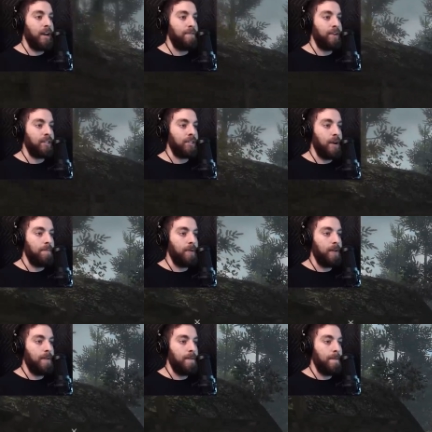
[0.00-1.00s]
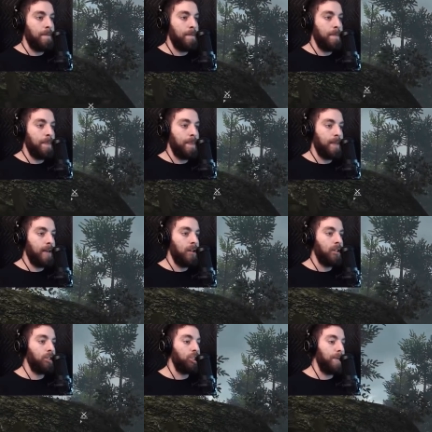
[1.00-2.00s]
cannot fuck this up.
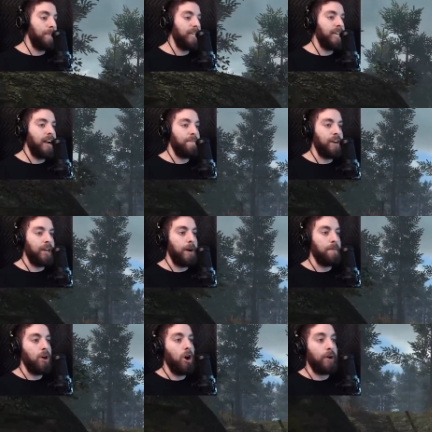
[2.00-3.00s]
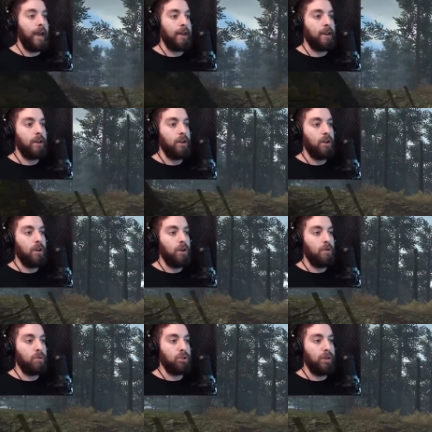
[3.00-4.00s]
Legitimately cannot fuck it up. Okay.
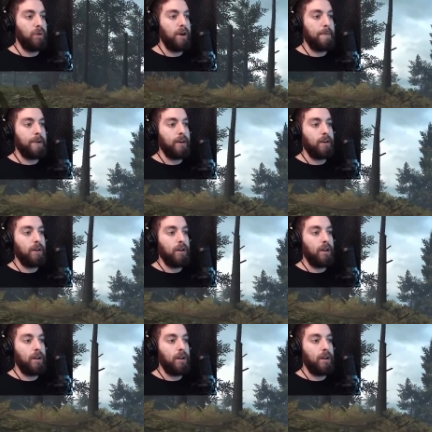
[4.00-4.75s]
Was there not one up here? I